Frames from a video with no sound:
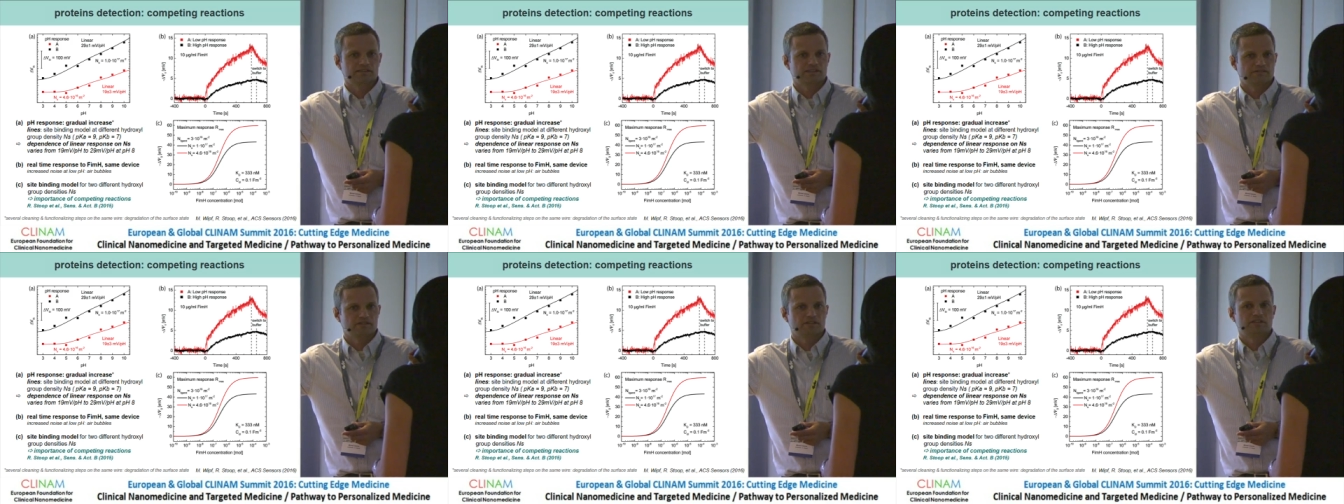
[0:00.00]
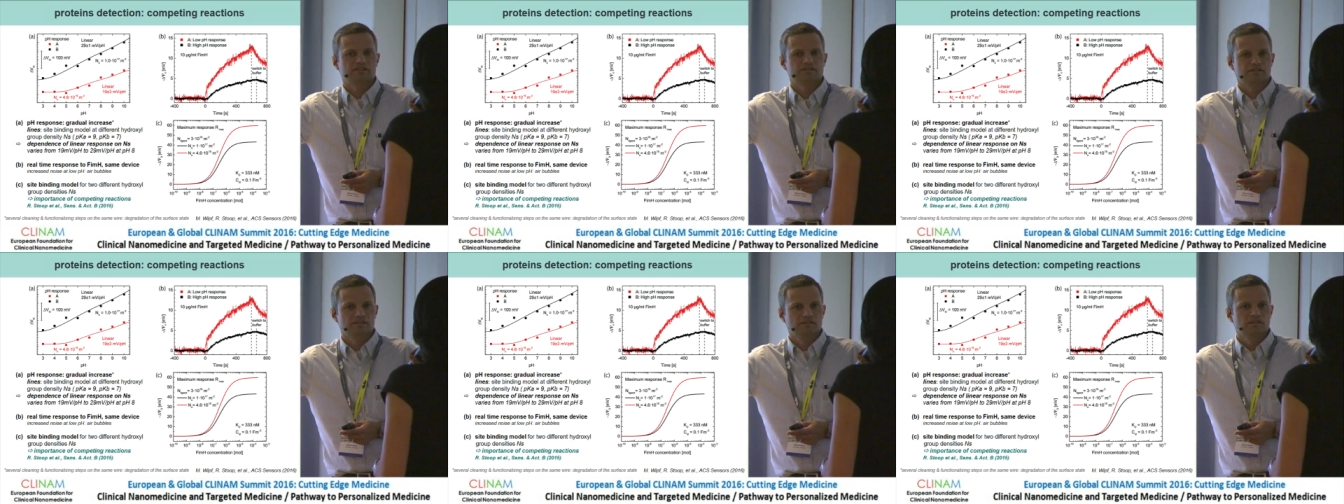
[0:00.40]
the
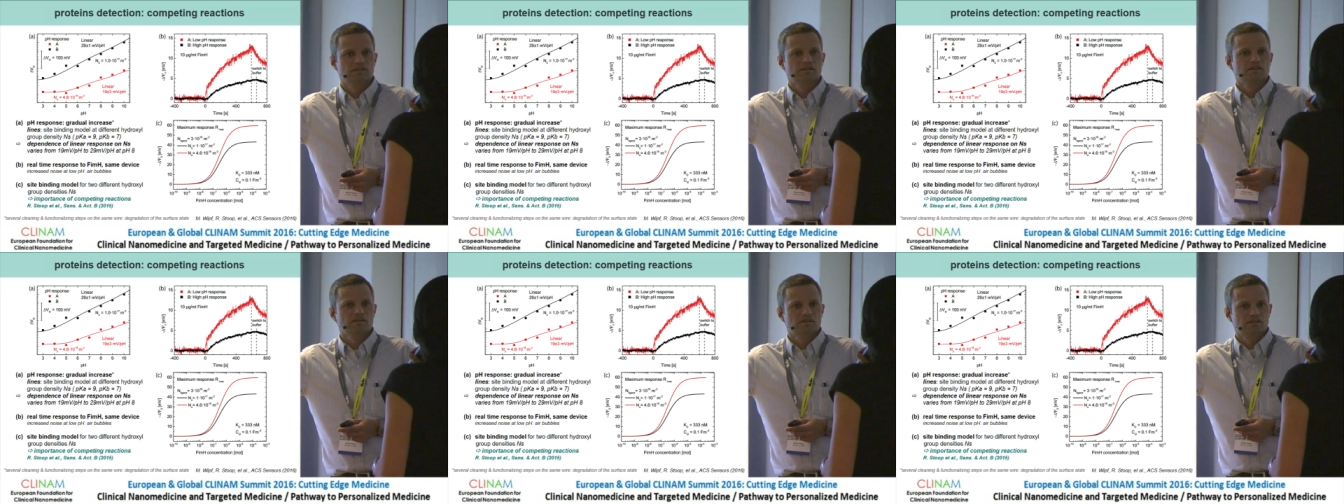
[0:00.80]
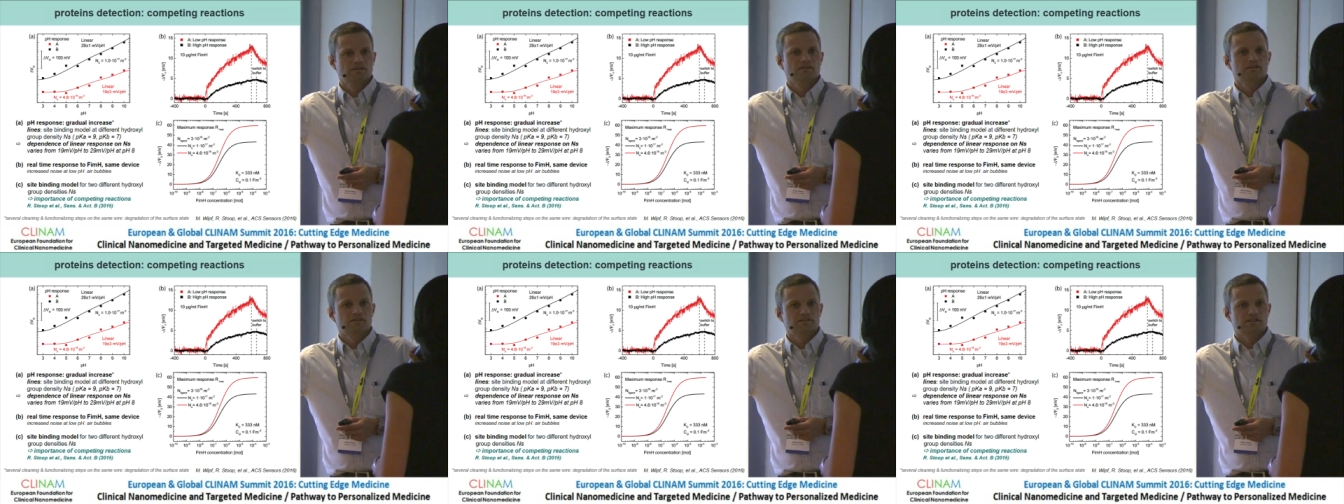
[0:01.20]
70s.
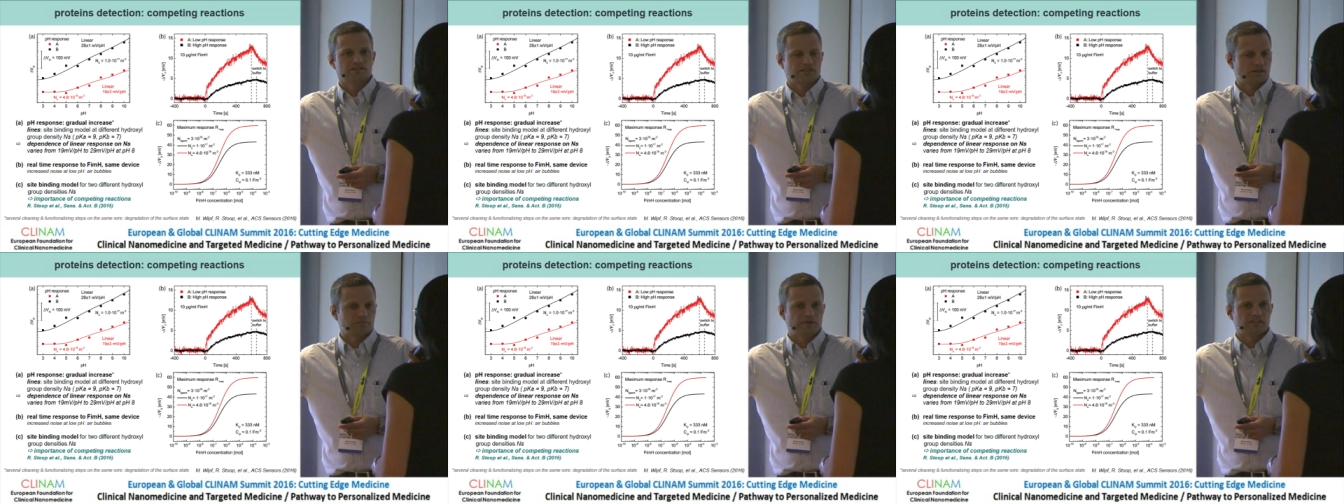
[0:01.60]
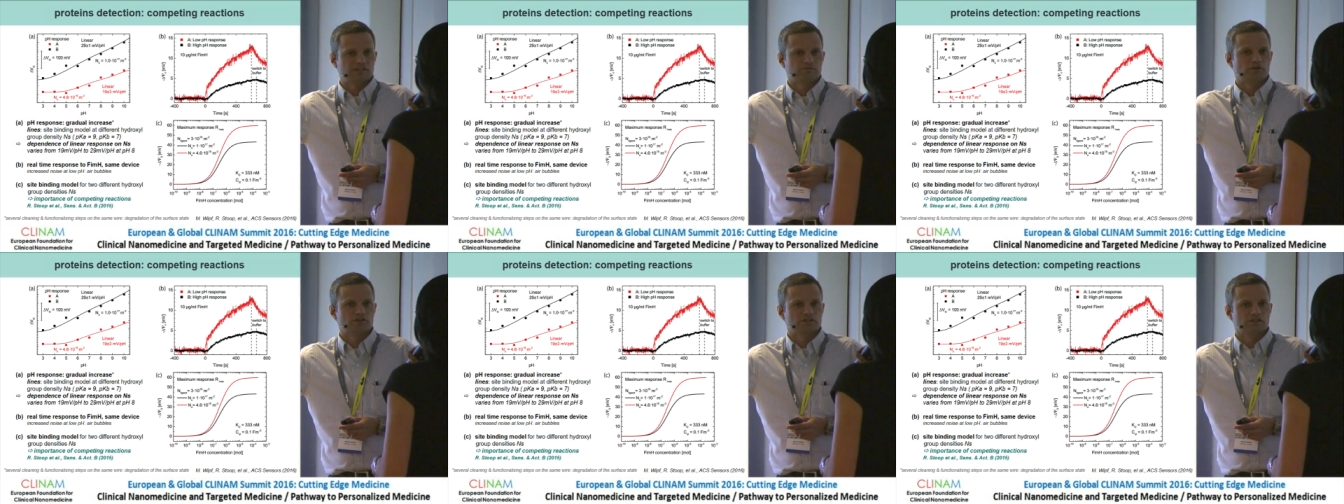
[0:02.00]
This site
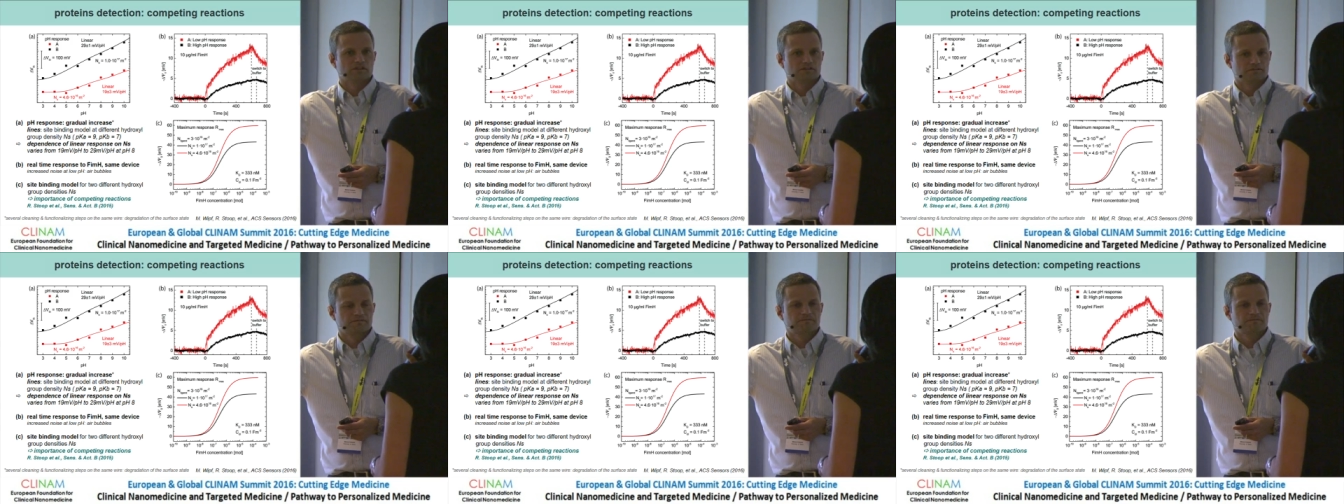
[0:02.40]
binding model.